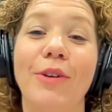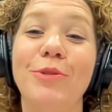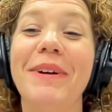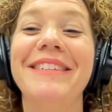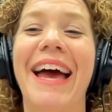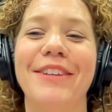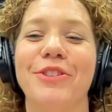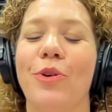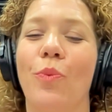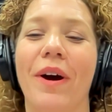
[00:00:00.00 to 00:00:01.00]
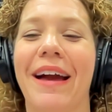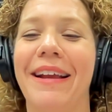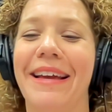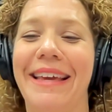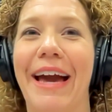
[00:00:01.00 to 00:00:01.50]
was about to ask you, what
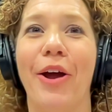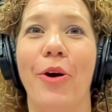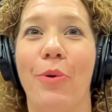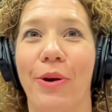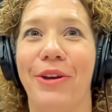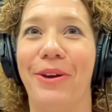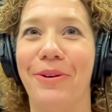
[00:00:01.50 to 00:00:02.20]
kind of ghetto were you